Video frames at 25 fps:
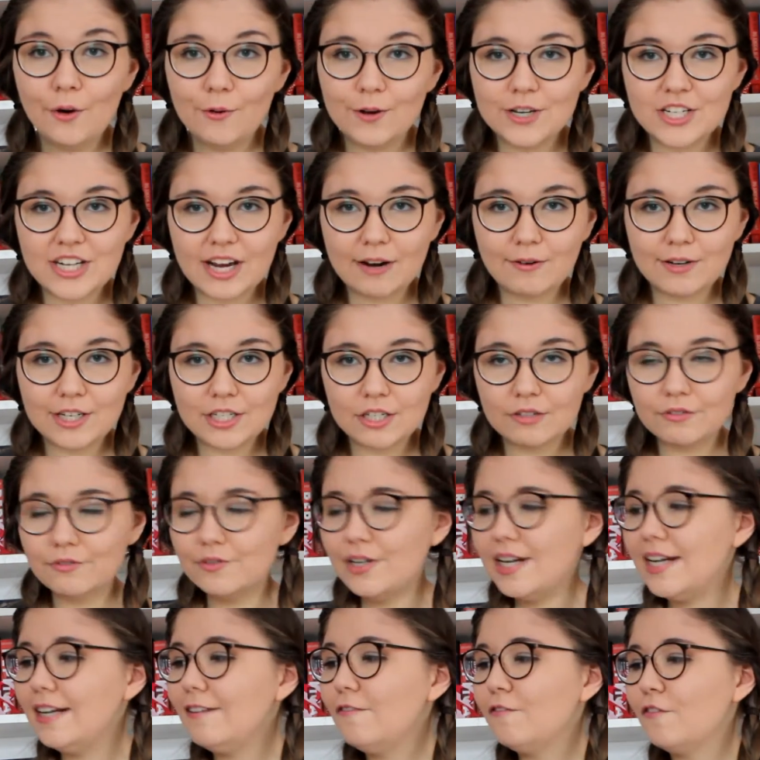which I want to
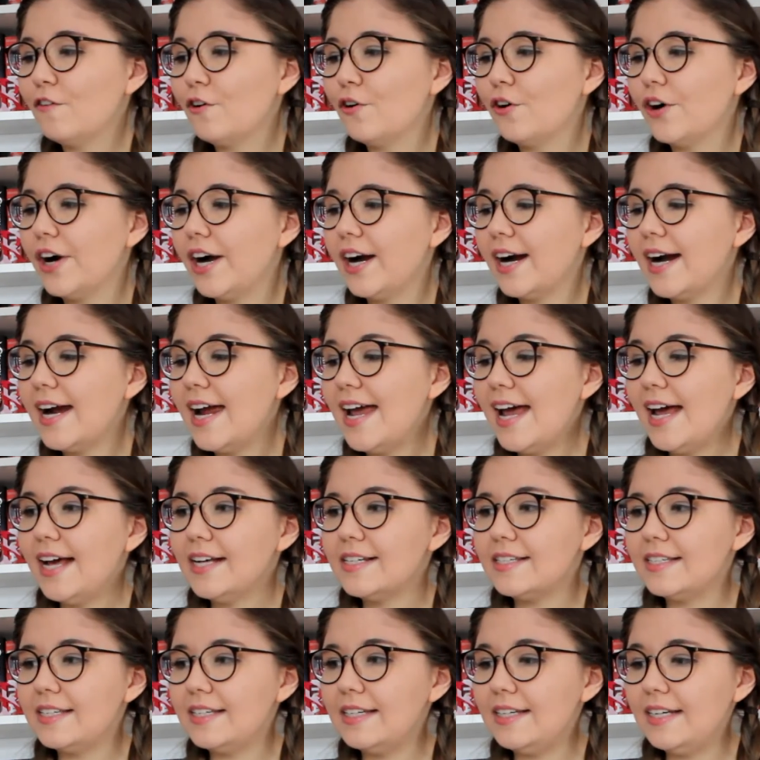read for
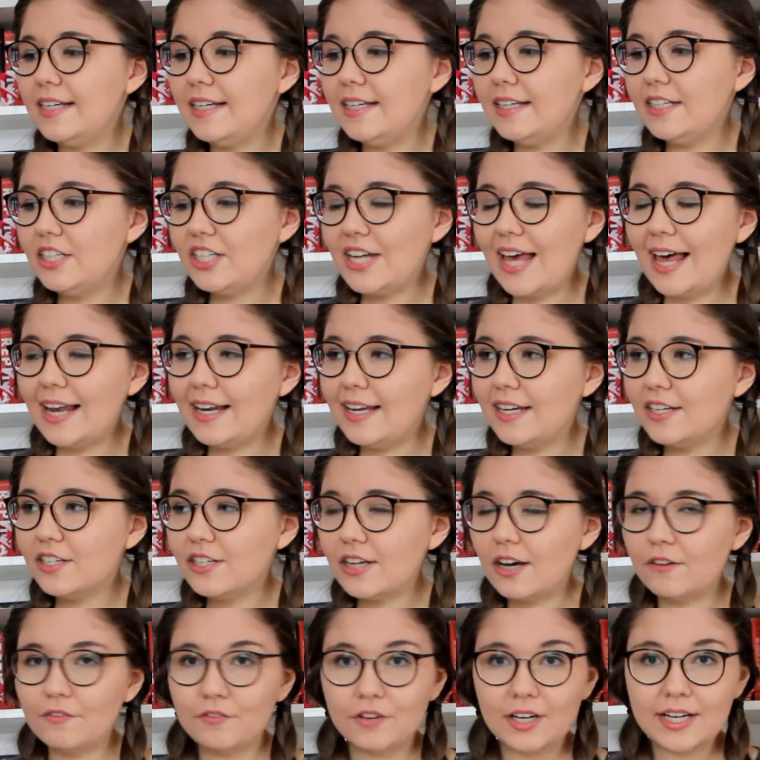the
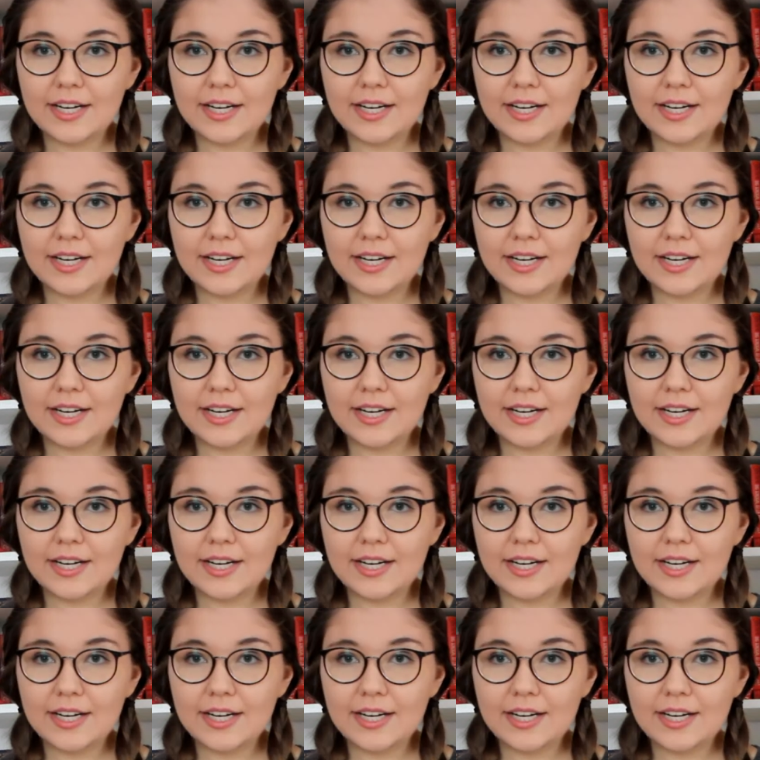challenge of